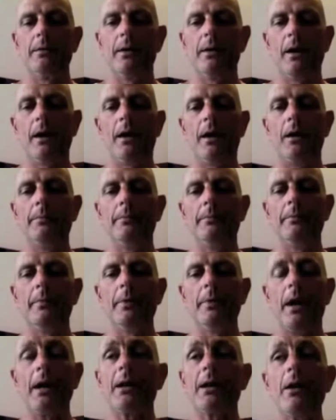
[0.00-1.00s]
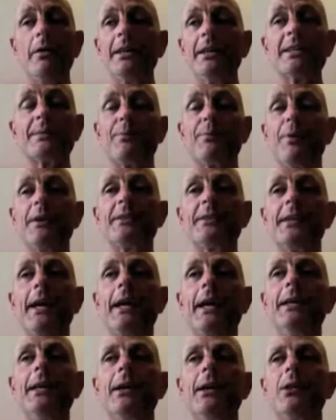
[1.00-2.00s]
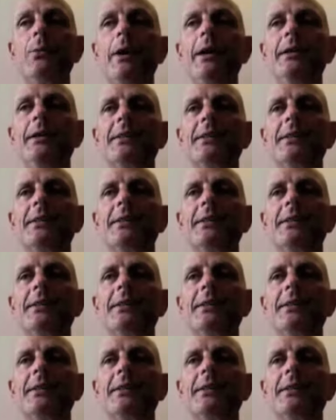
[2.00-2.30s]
Um, I can't express it any other way.